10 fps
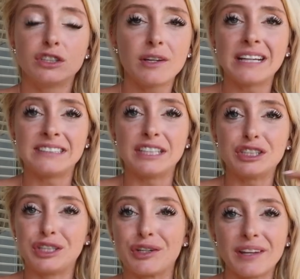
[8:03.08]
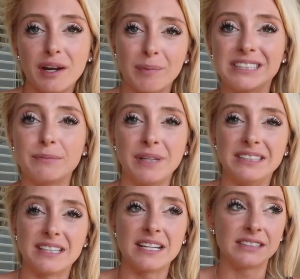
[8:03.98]
So you guys did just hear little bits and
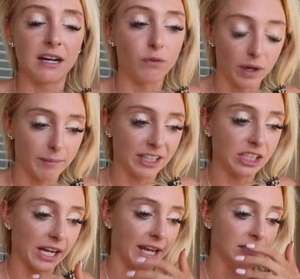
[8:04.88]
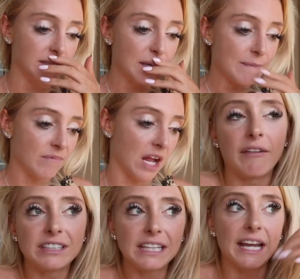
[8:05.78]
pieces of one of my check-ins.
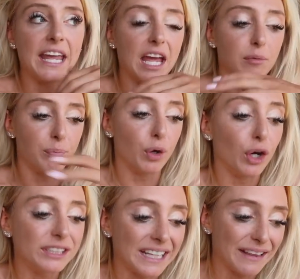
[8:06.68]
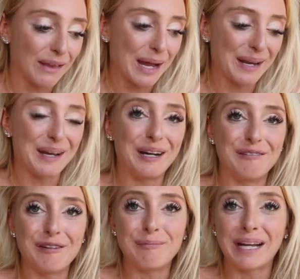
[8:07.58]
Obviously I can't put a lot
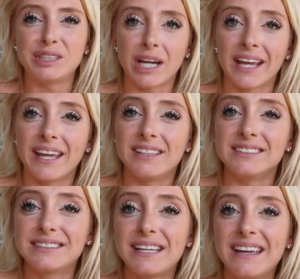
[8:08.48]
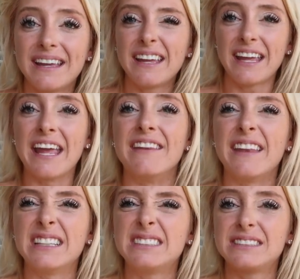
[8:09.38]
of my check-ins in
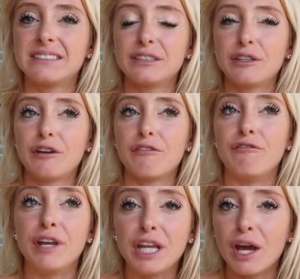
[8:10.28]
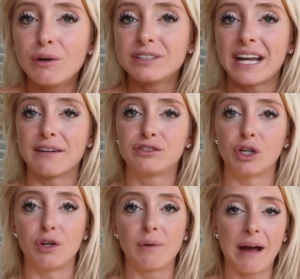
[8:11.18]
this video to kind of show
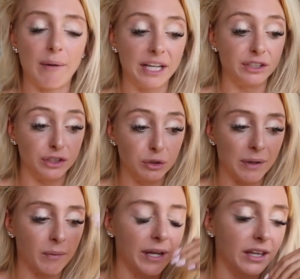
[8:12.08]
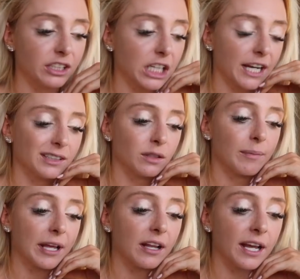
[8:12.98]
you how I do my weekly check-ins with
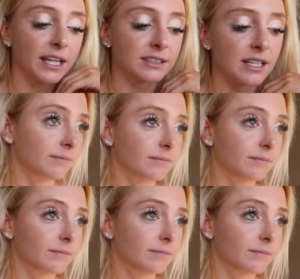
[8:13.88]
my clients.